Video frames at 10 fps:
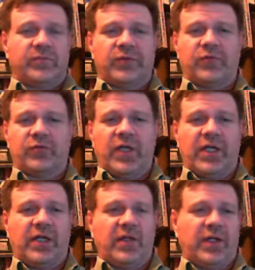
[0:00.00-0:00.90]
Straight
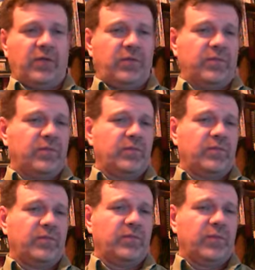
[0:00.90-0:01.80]
on down.
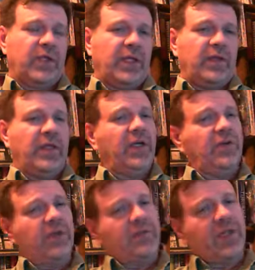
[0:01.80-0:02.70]
Then I
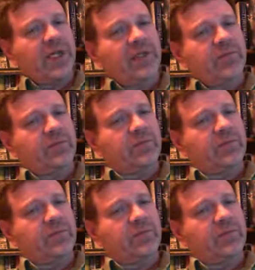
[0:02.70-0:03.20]
looked at it.